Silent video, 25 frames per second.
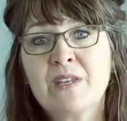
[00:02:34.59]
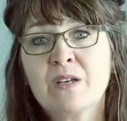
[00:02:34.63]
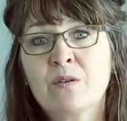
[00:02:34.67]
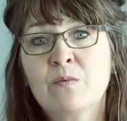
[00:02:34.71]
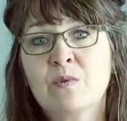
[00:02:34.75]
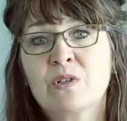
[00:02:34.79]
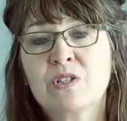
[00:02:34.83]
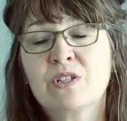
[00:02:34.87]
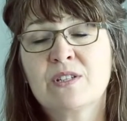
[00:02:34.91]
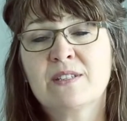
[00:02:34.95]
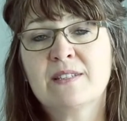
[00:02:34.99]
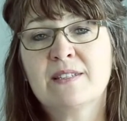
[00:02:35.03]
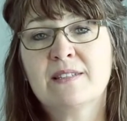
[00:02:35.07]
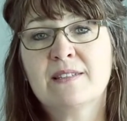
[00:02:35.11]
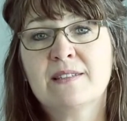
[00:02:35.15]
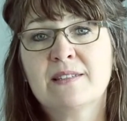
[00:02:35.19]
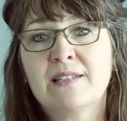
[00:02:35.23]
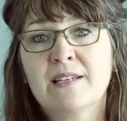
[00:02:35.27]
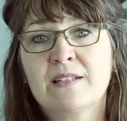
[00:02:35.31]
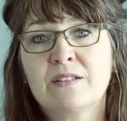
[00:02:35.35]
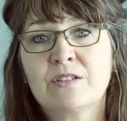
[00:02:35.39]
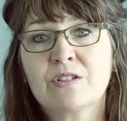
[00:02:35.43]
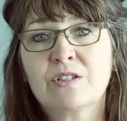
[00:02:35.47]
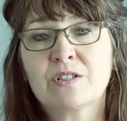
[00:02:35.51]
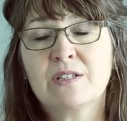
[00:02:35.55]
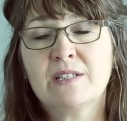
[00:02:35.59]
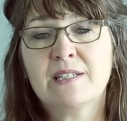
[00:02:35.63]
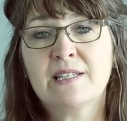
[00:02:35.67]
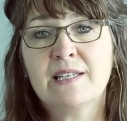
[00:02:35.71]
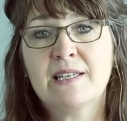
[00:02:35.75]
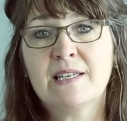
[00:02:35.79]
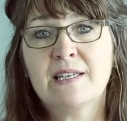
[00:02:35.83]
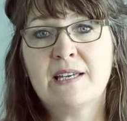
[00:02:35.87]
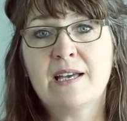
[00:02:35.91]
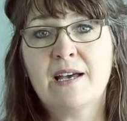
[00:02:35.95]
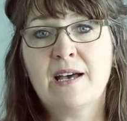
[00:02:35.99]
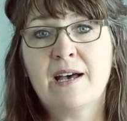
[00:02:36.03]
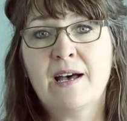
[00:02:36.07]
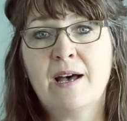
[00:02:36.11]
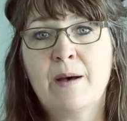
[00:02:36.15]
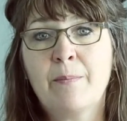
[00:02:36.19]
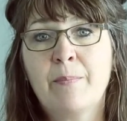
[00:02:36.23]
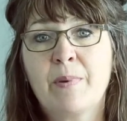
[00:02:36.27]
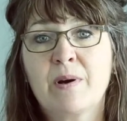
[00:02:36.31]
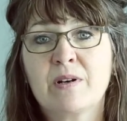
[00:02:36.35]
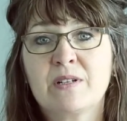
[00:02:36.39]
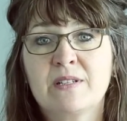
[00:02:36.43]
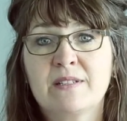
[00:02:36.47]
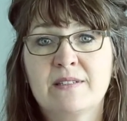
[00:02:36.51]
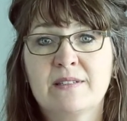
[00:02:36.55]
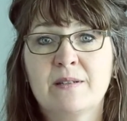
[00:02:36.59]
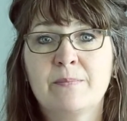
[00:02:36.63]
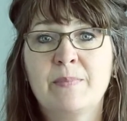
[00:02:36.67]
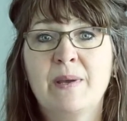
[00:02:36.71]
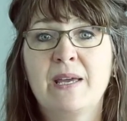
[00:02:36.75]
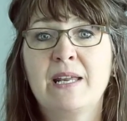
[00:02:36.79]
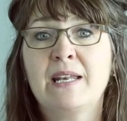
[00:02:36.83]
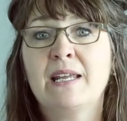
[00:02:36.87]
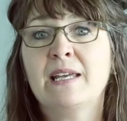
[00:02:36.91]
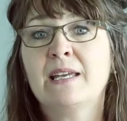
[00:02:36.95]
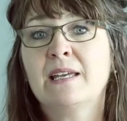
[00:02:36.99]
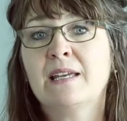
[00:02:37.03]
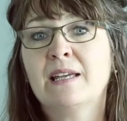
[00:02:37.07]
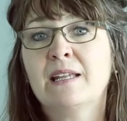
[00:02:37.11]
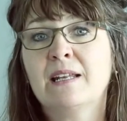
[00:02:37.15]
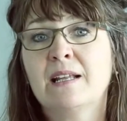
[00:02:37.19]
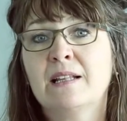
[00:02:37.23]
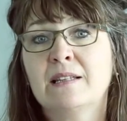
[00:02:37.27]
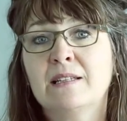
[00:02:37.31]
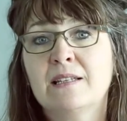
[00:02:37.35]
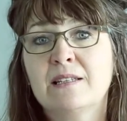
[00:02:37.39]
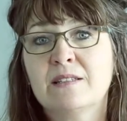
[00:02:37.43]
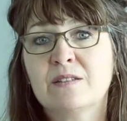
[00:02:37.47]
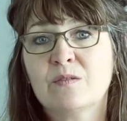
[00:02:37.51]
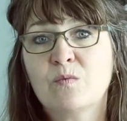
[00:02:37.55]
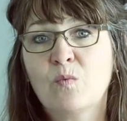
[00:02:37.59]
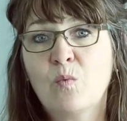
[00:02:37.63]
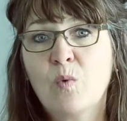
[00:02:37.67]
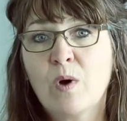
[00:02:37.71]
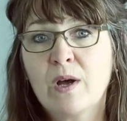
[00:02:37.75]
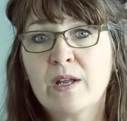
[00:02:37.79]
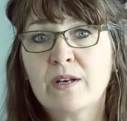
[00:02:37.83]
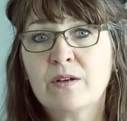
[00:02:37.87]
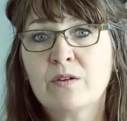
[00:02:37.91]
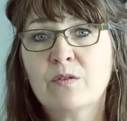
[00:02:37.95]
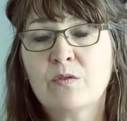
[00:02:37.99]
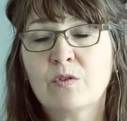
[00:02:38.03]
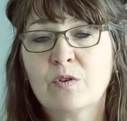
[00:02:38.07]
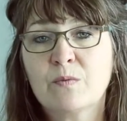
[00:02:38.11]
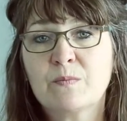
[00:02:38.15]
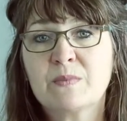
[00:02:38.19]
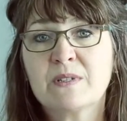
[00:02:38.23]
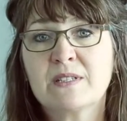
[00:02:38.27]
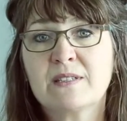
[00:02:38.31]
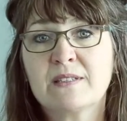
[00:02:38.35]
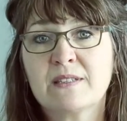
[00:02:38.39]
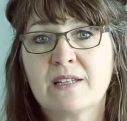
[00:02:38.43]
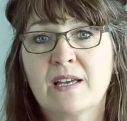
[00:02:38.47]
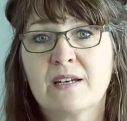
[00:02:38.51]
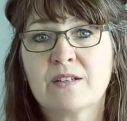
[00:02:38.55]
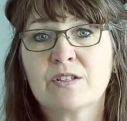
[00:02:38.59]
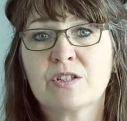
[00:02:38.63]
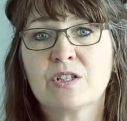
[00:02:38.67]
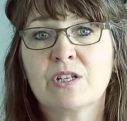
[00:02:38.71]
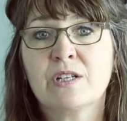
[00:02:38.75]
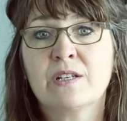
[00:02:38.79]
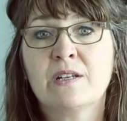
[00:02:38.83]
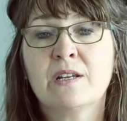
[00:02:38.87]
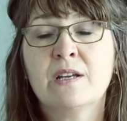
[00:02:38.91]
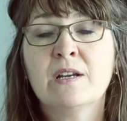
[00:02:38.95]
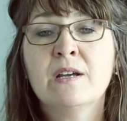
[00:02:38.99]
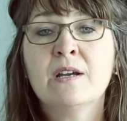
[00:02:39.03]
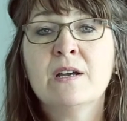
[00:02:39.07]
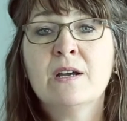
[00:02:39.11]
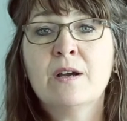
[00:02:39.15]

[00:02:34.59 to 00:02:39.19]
which is essentially participating in at least 1 group discussion